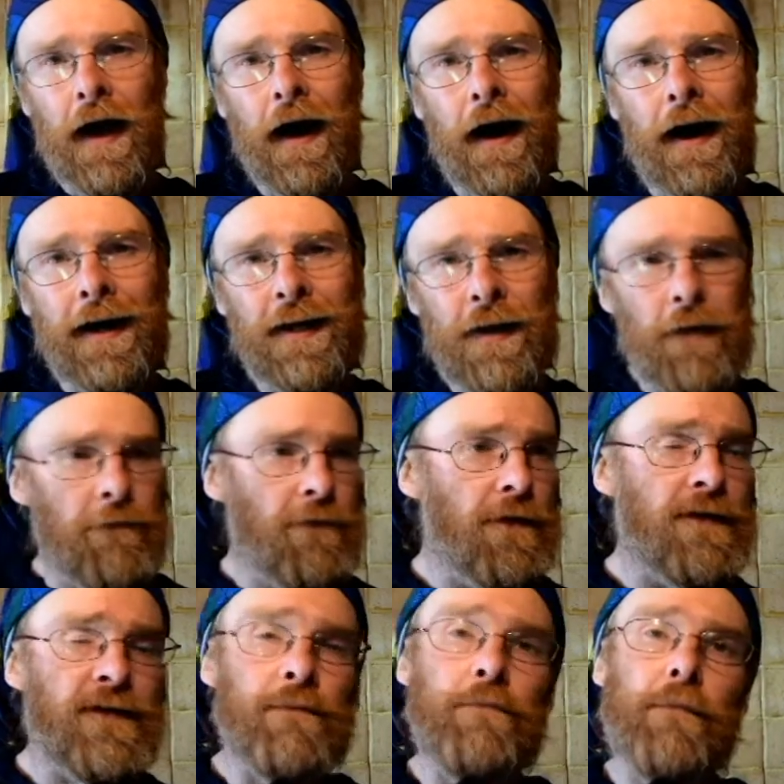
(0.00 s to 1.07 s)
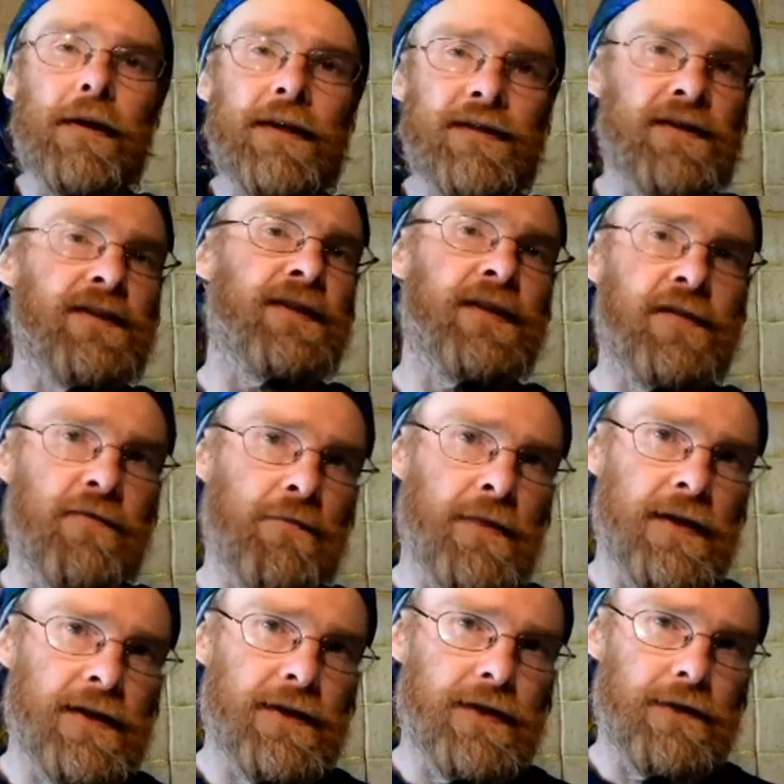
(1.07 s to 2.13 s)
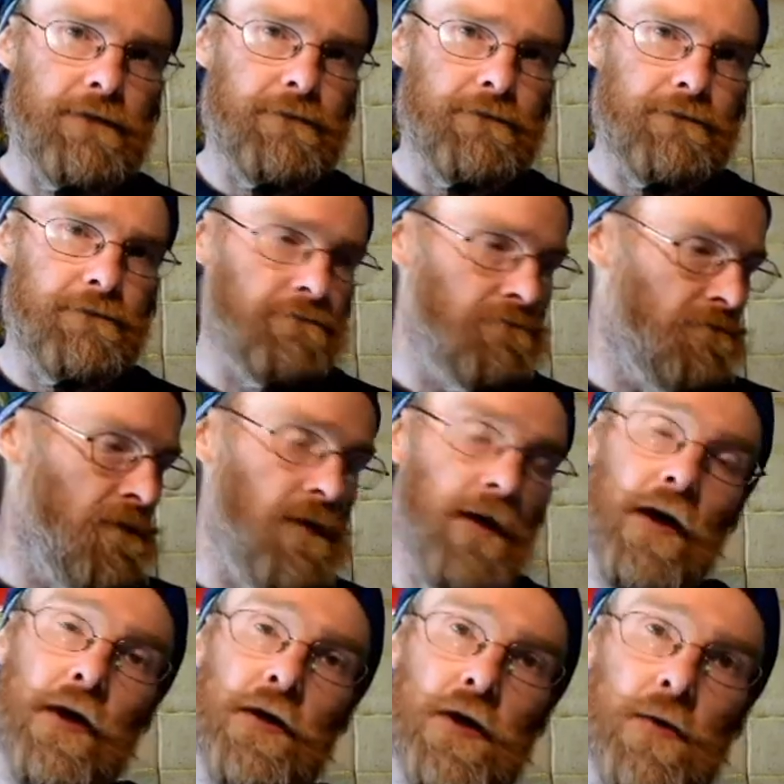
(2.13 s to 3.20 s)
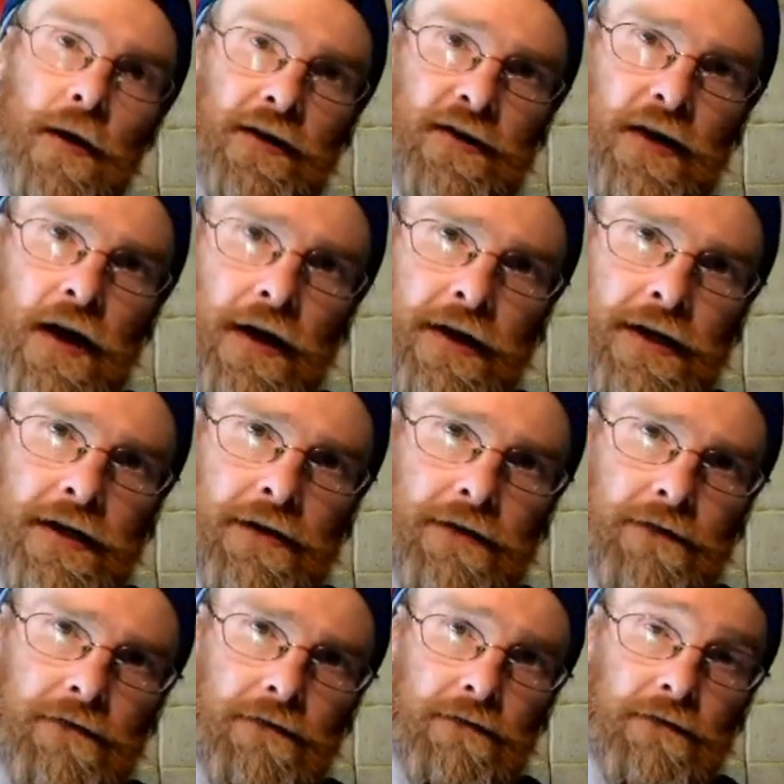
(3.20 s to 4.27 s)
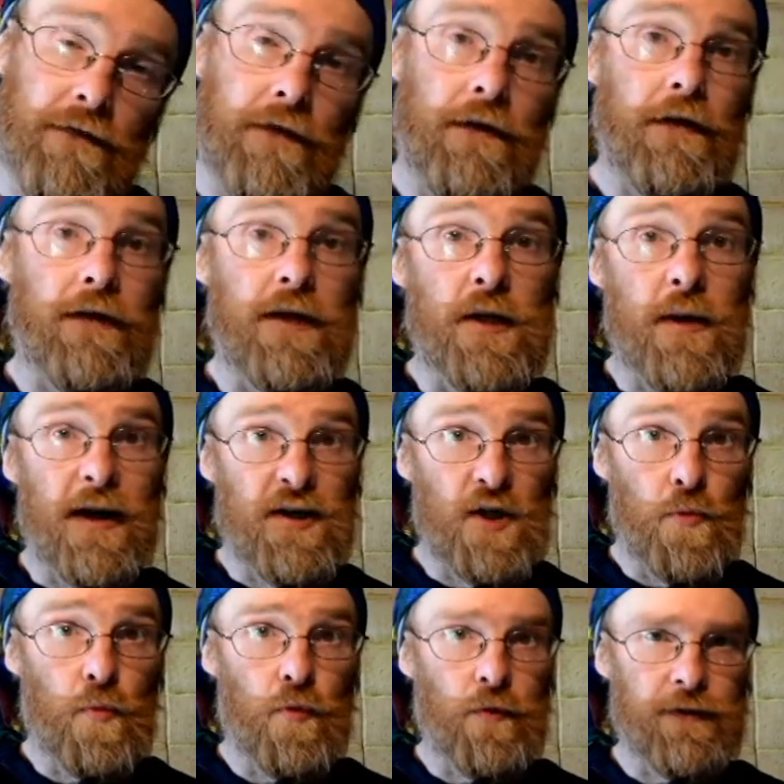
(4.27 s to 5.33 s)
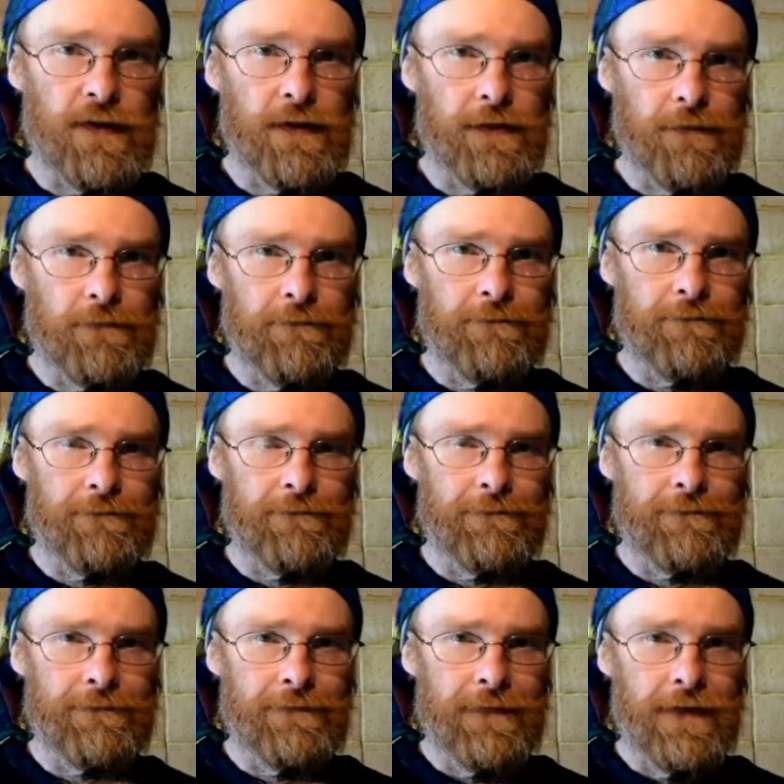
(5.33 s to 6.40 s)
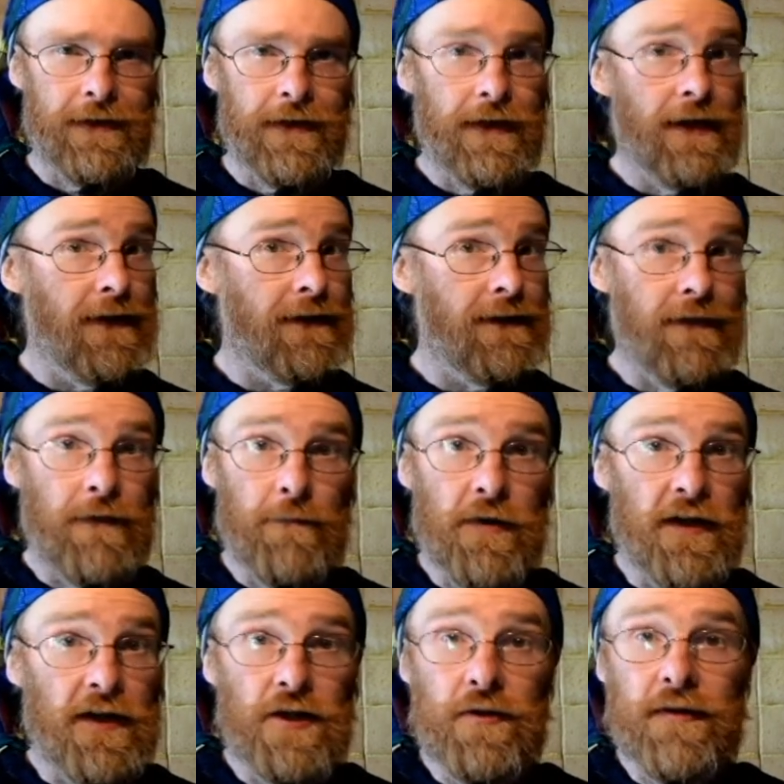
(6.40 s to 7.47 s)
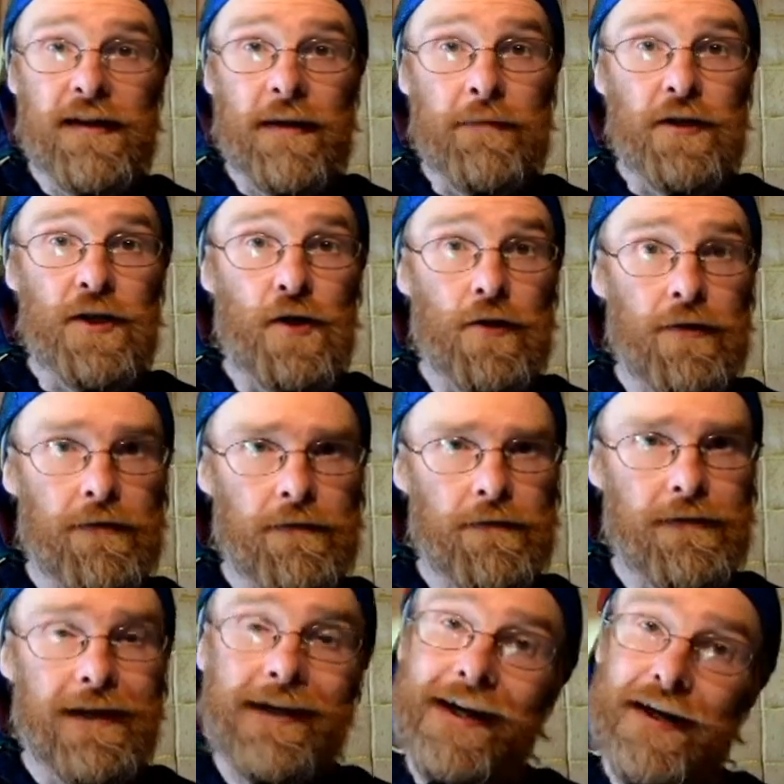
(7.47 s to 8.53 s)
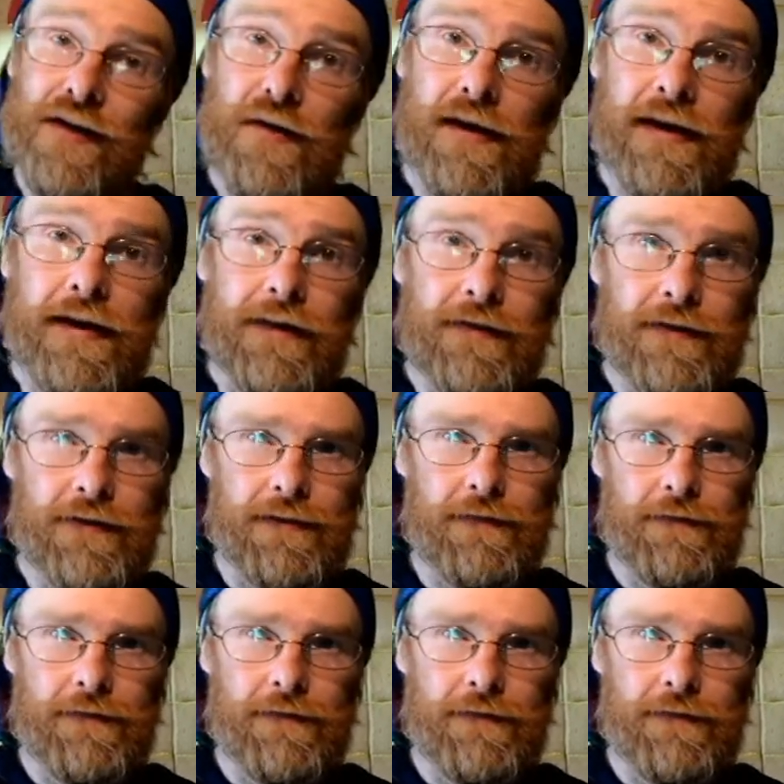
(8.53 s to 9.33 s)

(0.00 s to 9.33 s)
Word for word: I love the simplicity of mead. You add your honey, you add your water, you then put in your demijohn and add your yeast.